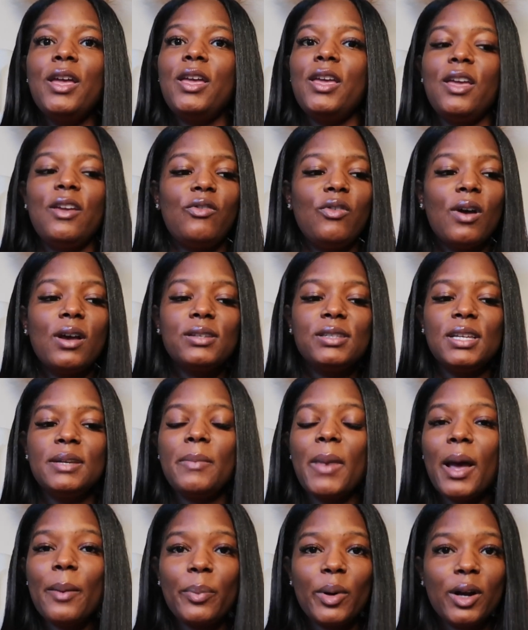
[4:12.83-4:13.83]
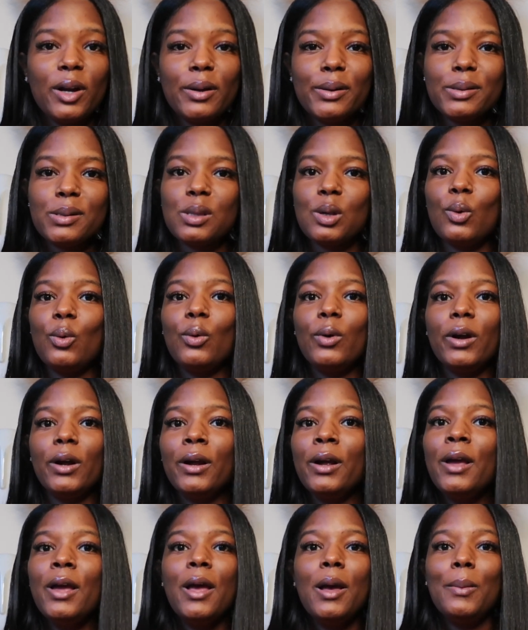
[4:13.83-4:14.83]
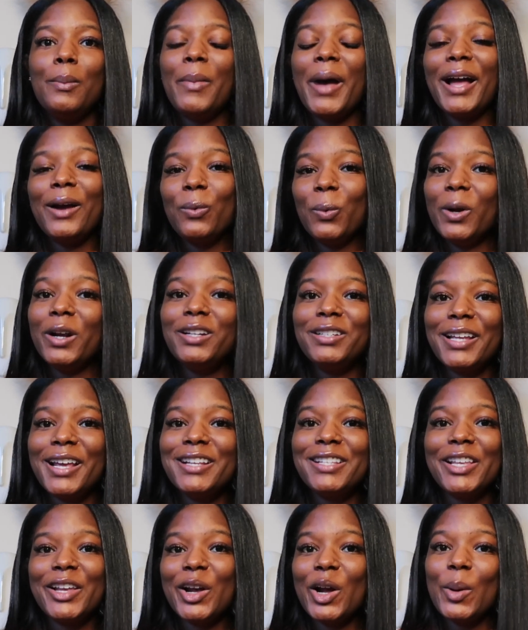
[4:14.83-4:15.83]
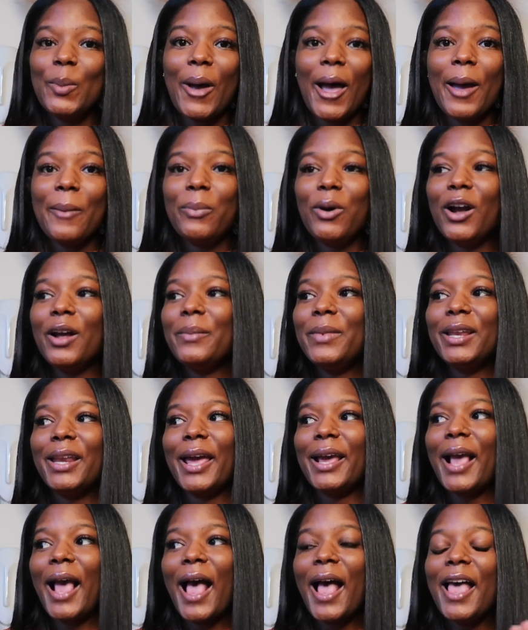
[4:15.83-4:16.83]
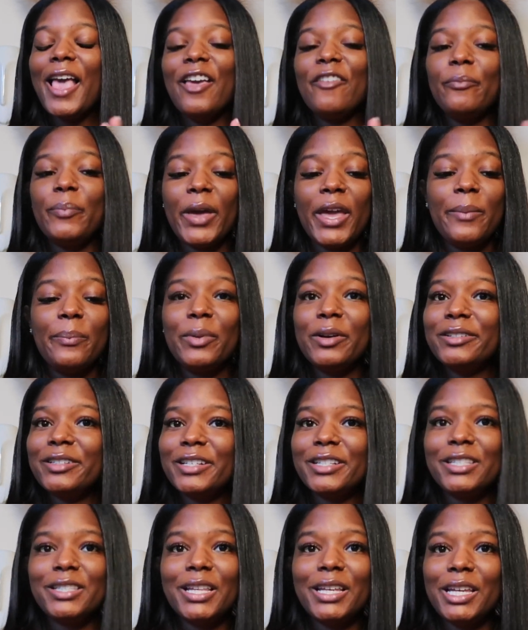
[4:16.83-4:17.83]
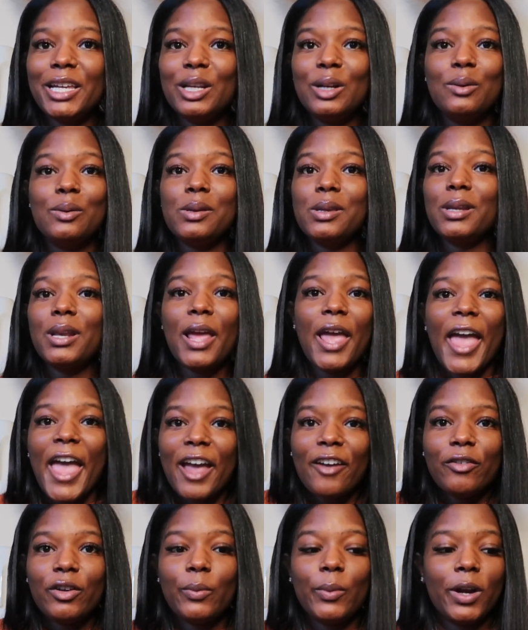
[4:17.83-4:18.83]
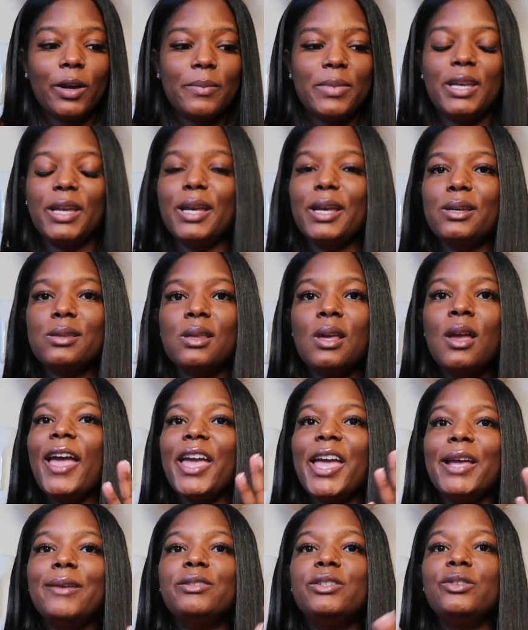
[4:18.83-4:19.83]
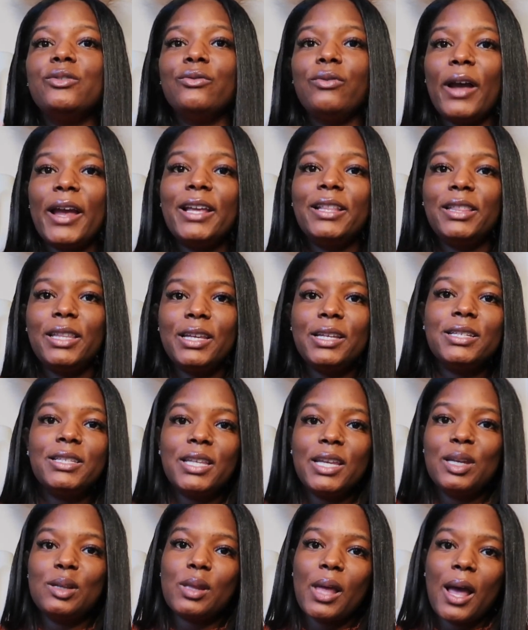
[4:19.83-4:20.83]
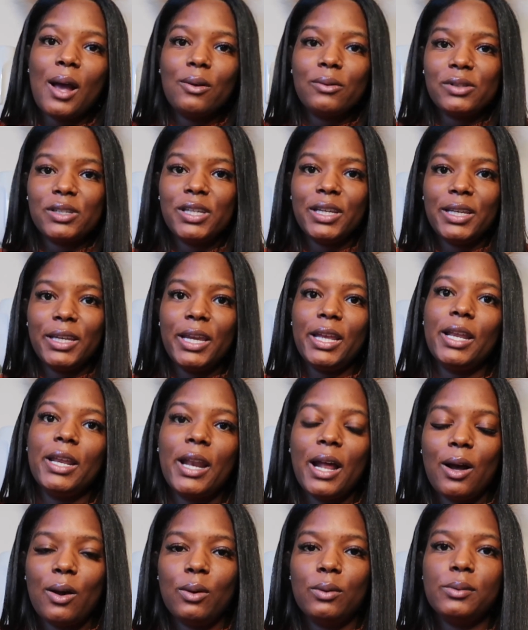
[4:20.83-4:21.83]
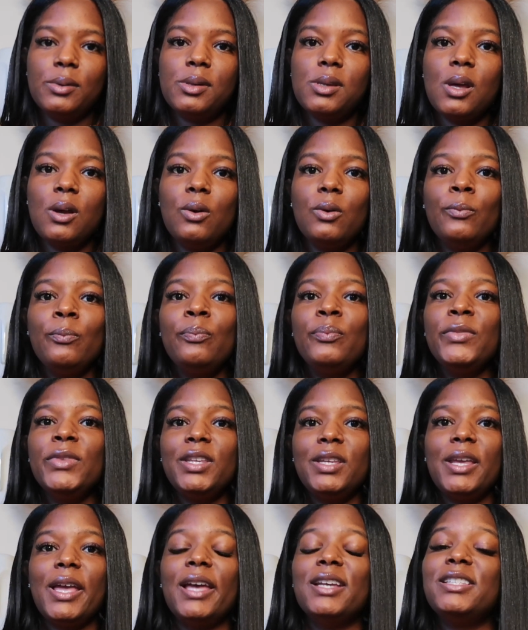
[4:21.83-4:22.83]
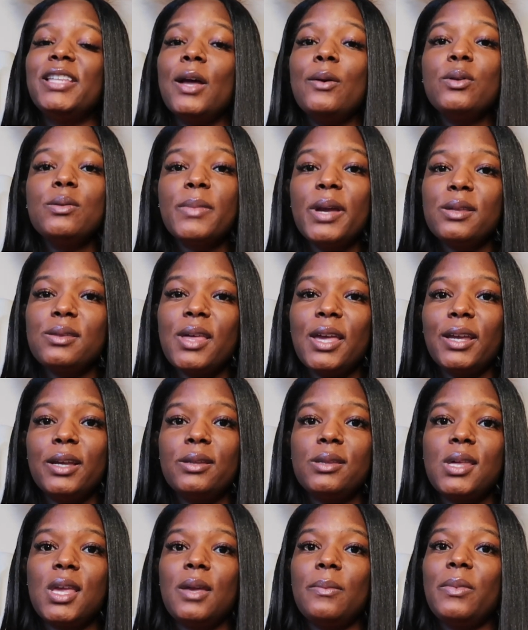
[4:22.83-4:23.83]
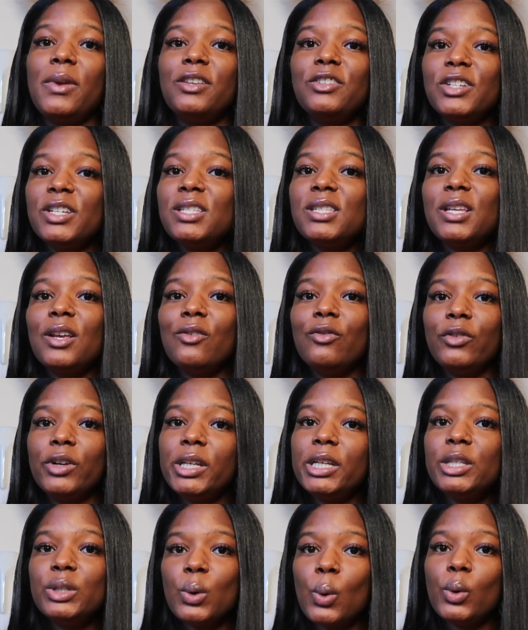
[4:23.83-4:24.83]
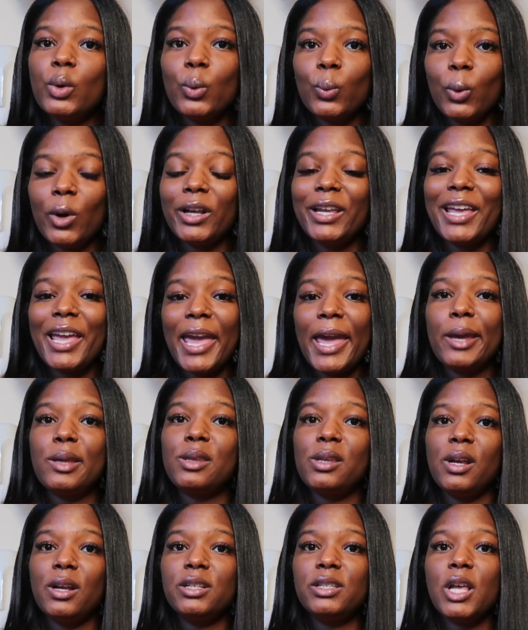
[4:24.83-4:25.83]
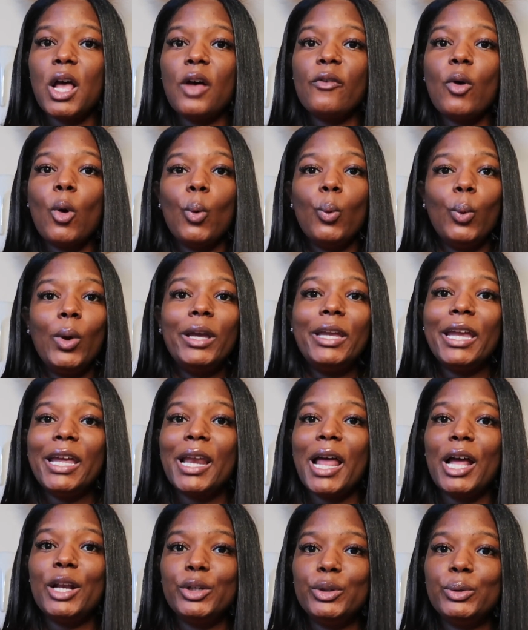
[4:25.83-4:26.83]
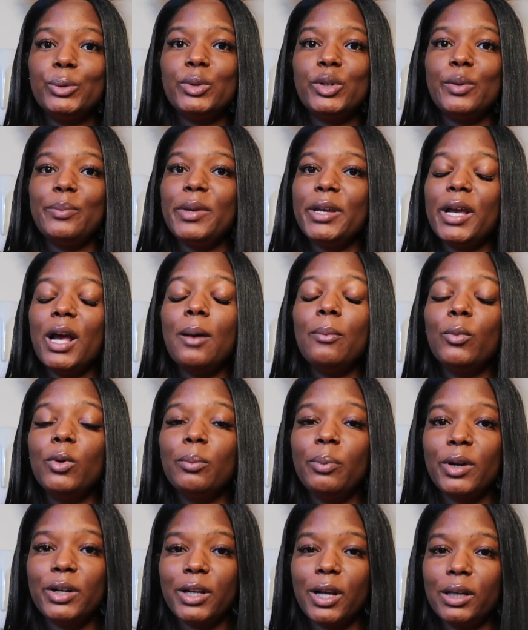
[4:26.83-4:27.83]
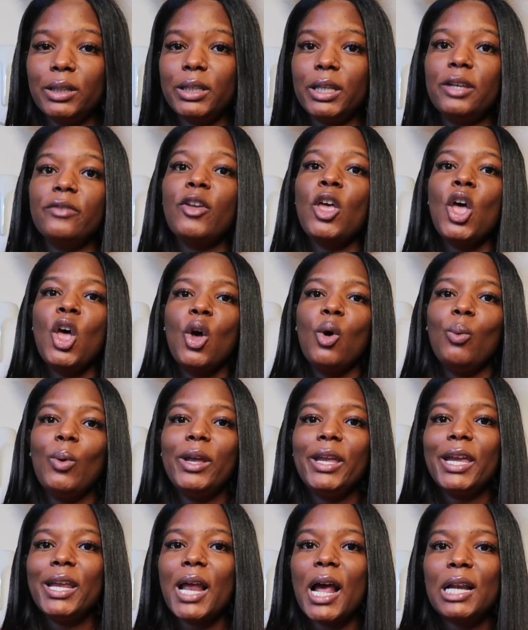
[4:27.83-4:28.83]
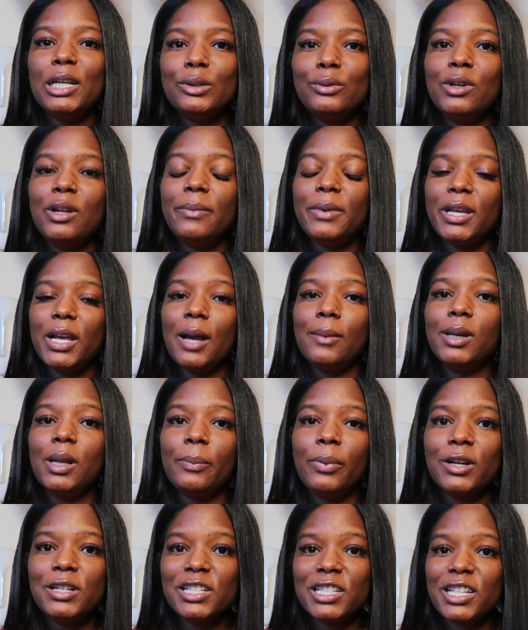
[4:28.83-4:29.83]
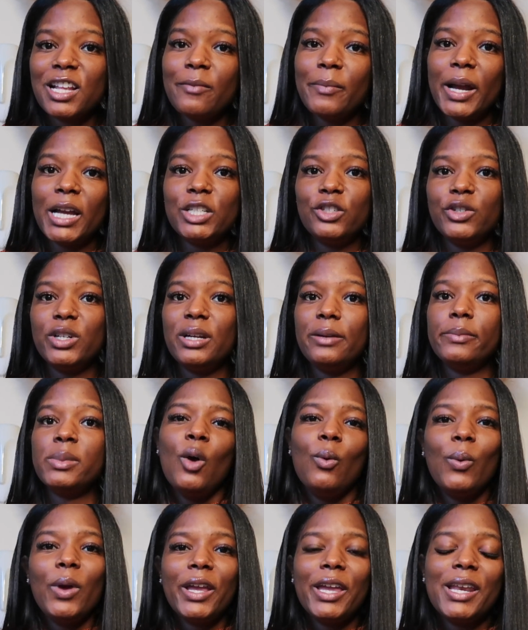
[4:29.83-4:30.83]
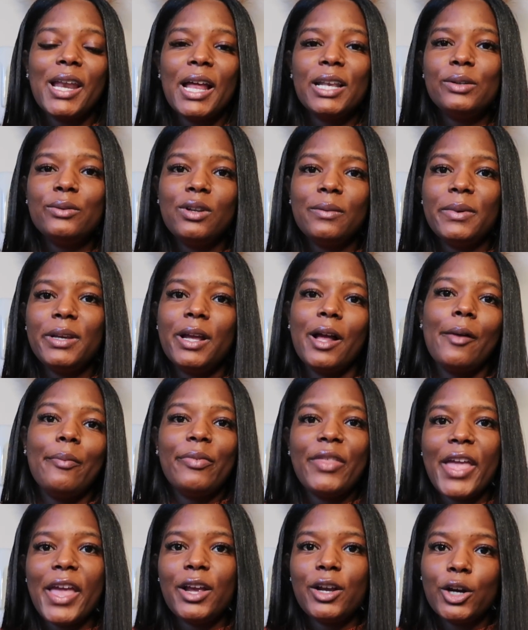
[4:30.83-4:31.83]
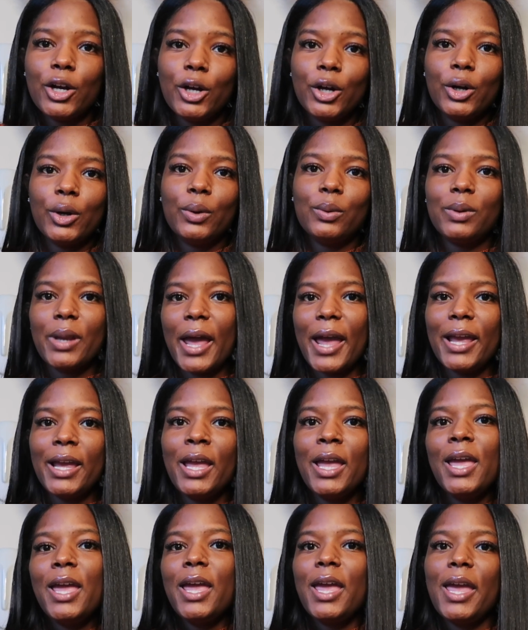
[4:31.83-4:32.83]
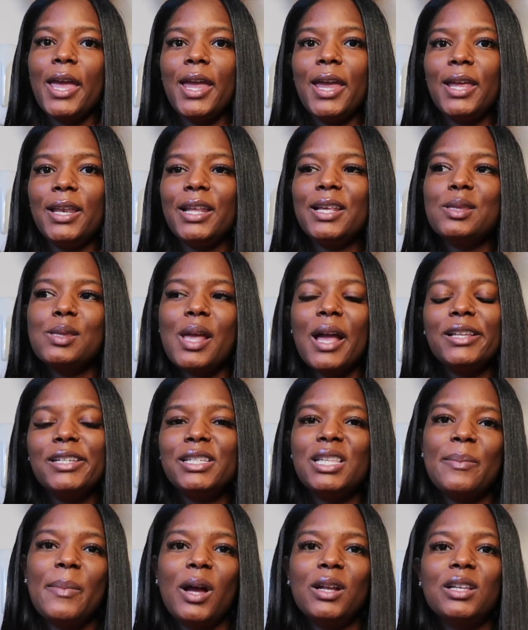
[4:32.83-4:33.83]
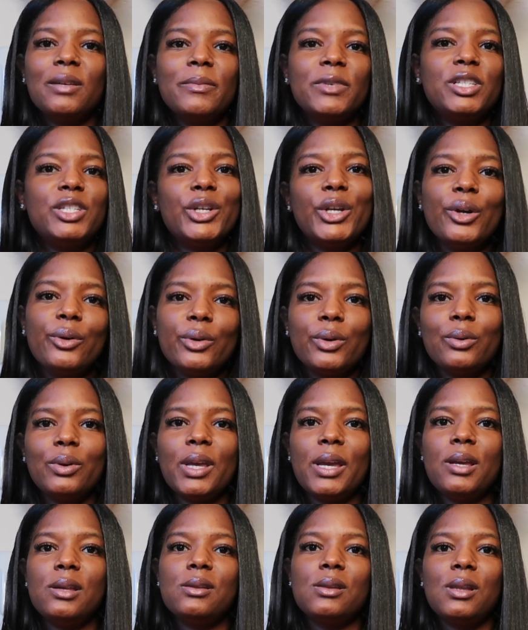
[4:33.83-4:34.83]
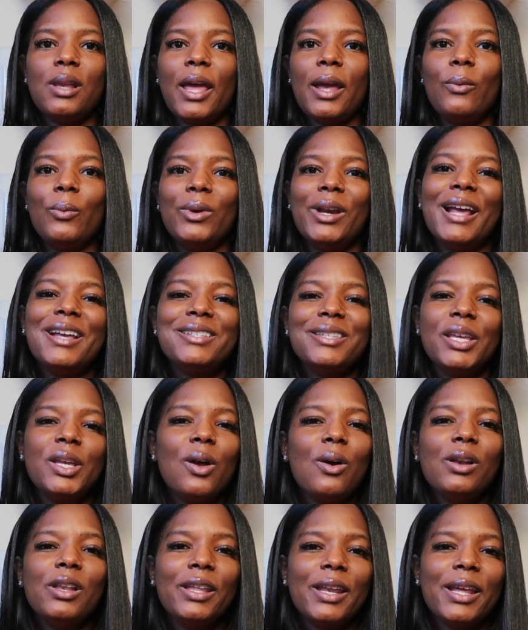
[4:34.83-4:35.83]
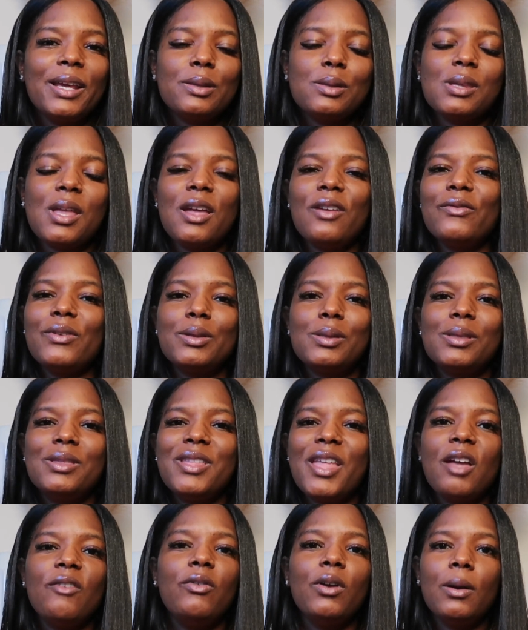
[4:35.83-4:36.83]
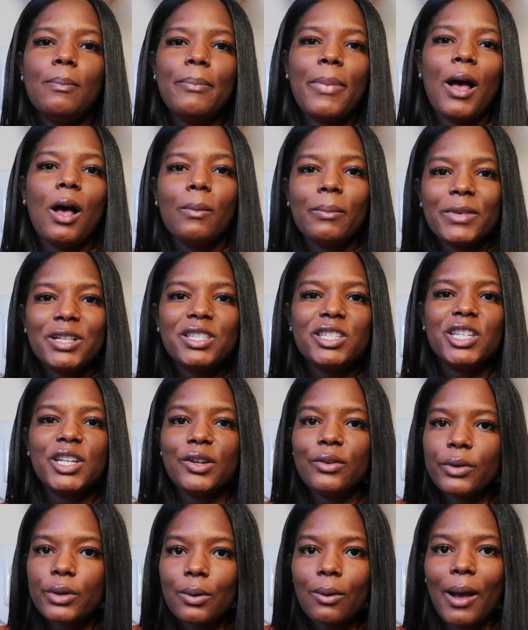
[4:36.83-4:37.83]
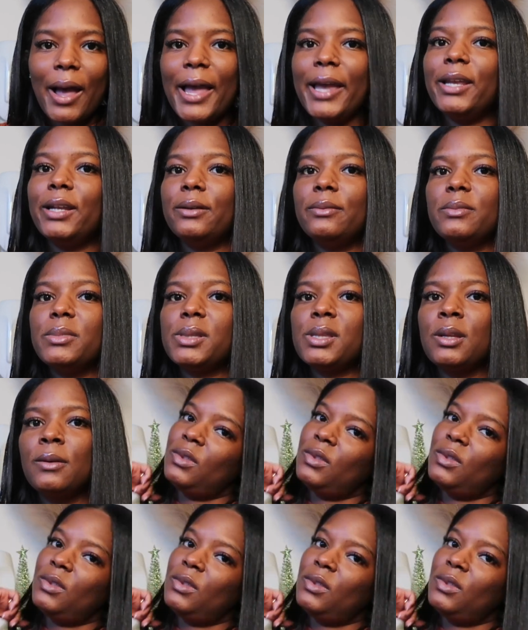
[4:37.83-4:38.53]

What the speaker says: If y'all see my purse or my work desk here in my apartment, like I have papers and sticky notes and everywhere because I had to write these things out to get it out. So yes, that was my second tip. Just really doing the work and asking yourself, what can I do to become more productive? What can I do to become the person of my dreams? What can I do to become that girl? Like, and it's not just about the material things. Like when I say all of that stuff, it's never about material items.